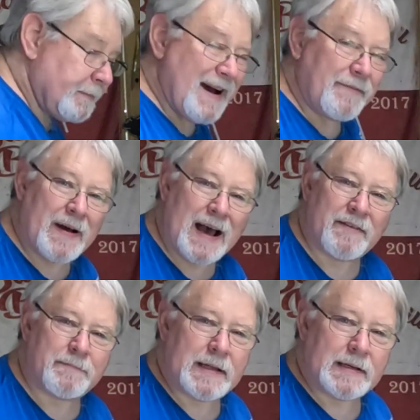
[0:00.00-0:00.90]
about
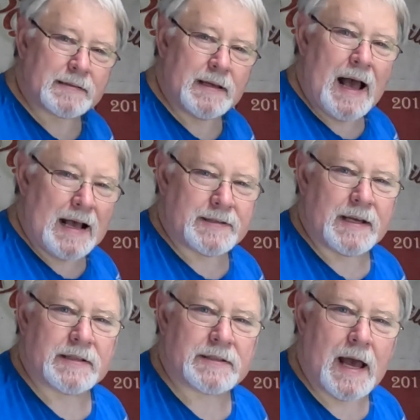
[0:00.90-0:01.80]
5 minutes. I
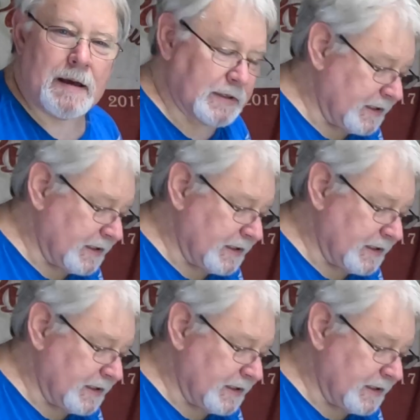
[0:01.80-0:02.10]
say it's time